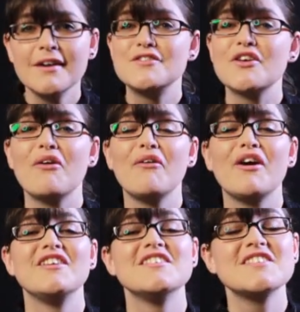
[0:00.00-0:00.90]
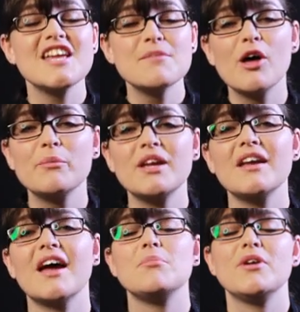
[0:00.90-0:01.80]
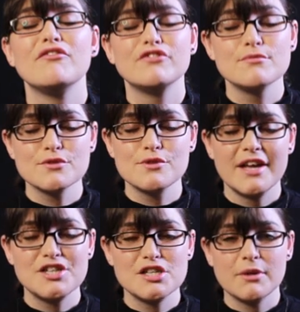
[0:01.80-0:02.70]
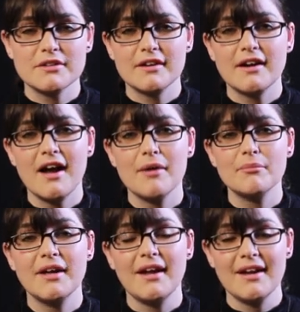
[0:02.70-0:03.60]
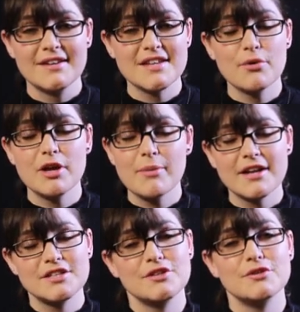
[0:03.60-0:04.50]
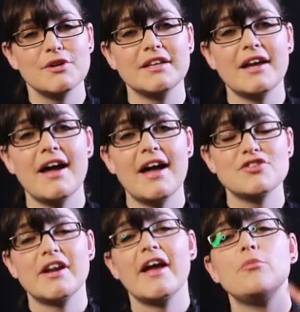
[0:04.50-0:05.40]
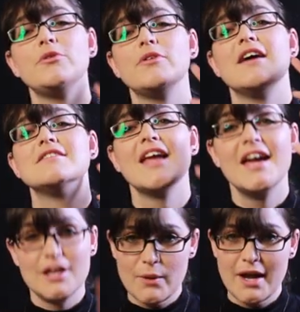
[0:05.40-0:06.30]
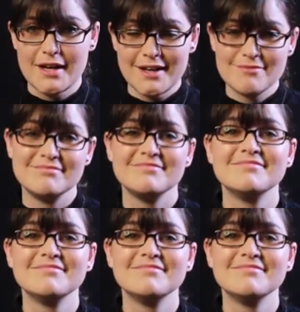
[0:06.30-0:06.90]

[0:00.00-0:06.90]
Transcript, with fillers: So just email me at beyondfilmschool at gmail.com and I will get back to you and try to help you guys any way I can.